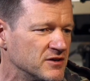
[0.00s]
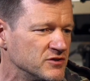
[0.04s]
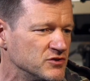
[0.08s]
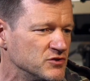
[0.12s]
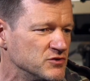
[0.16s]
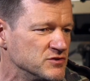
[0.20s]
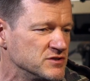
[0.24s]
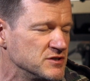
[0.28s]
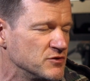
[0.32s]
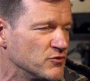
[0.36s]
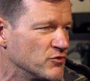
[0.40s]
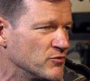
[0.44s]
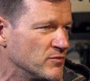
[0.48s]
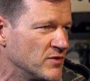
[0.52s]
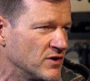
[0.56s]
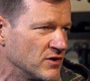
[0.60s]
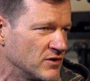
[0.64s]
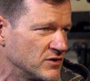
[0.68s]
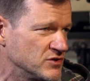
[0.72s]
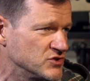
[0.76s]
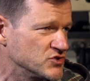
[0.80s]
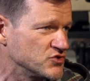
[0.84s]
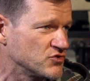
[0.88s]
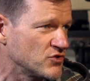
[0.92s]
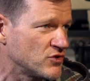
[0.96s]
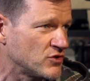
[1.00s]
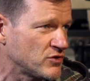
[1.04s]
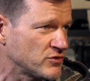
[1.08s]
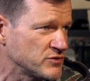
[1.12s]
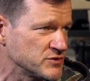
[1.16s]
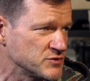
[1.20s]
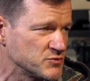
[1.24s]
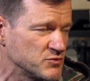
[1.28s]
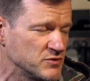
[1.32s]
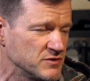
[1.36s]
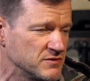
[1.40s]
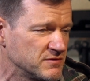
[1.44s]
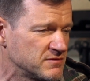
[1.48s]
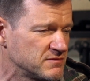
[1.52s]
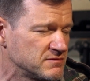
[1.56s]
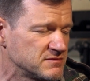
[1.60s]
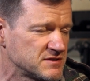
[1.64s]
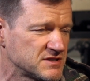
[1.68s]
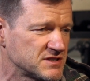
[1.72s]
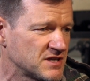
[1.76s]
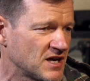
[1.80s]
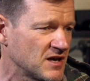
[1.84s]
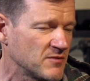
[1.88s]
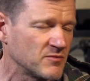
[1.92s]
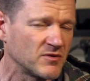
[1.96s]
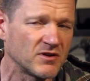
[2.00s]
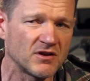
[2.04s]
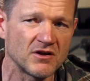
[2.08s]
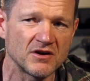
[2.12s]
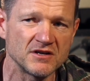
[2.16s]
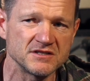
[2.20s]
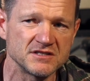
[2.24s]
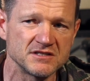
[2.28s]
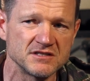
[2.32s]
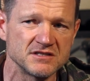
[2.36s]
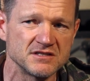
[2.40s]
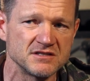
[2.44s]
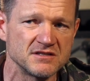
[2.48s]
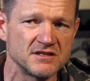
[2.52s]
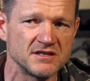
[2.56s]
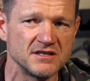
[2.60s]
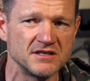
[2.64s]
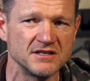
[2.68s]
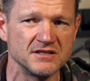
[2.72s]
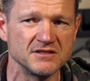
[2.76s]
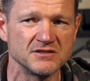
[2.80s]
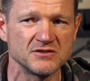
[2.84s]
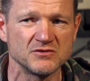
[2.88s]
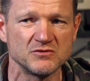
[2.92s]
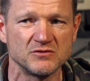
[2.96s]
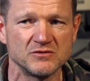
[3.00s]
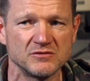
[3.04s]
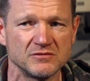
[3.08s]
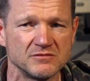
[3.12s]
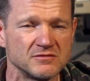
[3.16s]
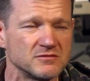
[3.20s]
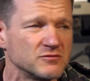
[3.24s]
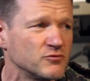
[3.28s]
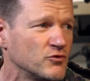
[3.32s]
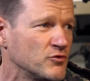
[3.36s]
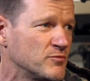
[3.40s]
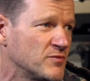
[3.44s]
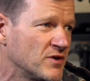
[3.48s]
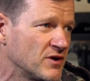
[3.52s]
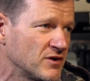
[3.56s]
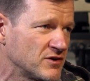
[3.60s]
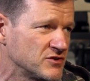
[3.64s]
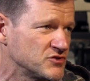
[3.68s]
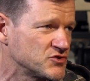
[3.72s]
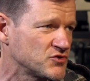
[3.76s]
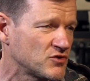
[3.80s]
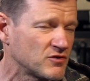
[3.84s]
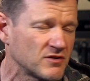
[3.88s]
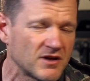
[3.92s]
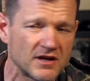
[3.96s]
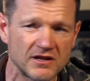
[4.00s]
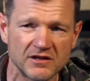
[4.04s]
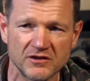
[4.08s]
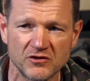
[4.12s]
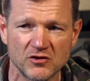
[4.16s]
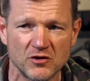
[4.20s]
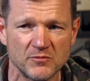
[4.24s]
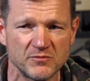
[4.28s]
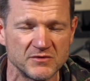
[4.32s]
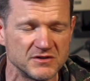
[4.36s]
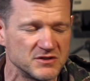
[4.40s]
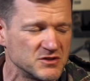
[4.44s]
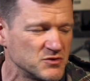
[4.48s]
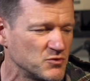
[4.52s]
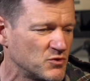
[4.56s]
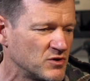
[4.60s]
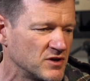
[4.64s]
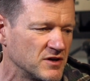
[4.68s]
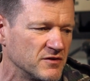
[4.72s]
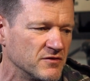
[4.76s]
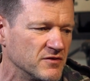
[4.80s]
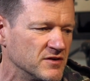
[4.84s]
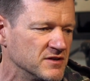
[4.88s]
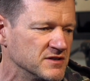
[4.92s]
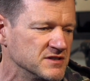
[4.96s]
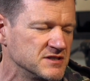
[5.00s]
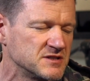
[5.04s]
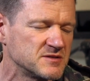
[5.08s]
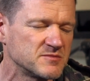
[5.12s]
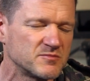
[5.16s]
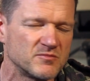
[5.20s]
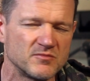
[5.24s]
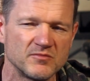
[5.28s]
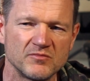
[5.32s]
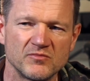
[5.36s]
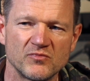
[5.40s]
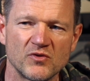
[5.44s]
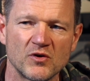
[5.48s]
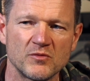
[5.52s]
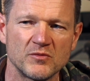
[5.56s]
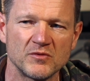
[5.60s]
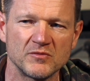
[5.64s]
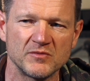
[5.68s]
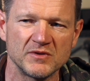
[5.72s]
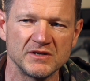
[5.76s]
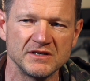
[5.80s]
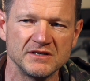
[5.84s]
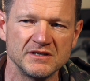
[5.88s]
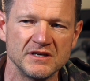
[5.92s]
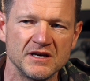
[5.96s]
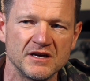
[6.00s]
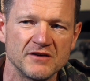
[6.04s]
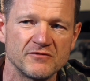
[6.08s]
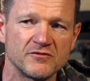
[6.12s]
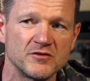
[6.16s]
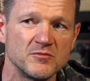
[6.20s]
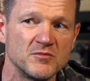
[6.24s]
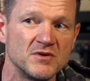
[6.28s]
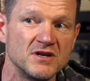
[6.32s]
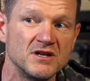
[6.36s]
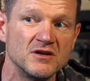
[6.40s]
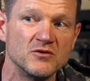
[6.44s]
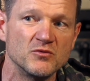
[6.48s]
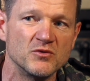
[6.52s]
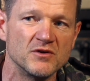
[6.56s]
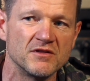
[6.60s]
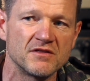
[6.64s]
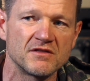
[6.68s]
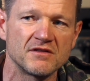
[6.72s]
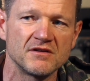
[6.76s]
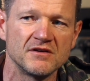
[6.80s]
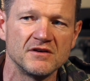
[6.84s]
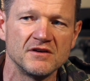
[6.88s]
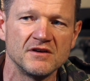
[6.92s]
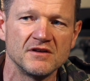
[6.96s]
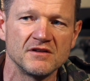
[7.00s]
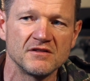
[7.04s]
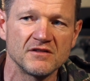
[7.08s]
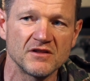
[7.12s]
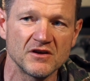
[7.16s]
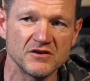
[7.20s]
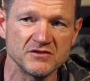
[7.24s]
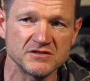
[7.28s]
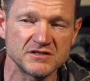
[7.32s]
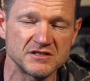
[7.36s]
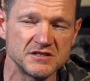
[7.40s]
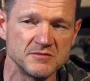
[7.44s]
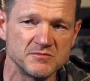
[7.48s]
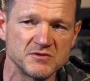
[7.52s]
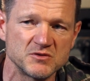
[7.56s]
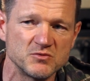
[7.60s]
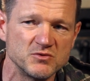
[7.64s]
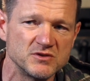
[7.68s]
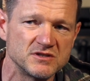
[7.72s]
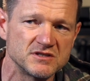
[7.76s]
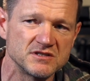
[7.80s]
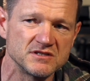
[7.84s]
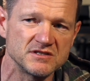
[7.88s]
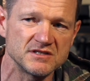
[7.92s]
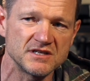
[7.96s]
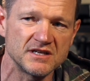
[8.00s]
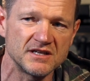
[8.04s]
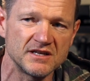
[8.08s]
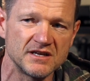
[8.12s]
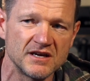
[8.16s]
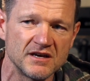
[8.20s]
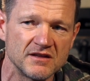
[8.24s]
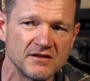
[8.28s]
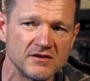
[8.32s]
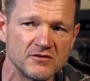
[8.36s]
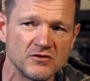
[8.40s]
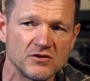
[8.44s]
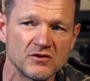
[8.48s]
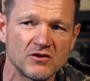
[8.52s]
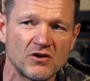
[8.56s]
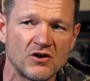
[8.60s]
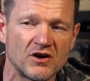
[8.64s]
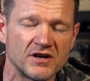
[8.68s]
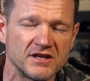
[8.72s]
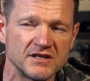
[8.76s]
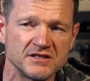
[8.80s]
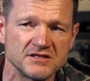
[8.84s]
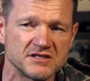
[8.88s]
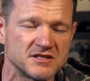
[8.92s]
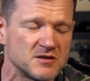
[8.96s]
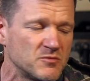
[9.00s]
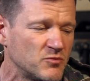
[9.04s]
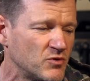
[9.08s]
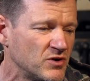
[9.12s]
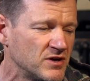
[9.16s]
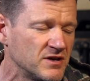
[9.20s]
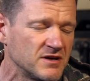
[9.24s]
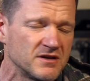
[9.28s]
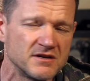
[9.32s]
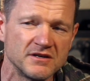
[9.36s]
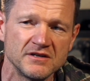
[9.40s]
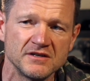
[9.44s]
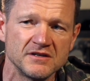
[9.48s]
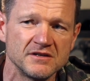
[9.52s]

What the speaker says: using remote controls with stabilizers and things, or remote control helicopters or whatever, it's probably familiar with those dip switches anyhow. They're hiding somewhere.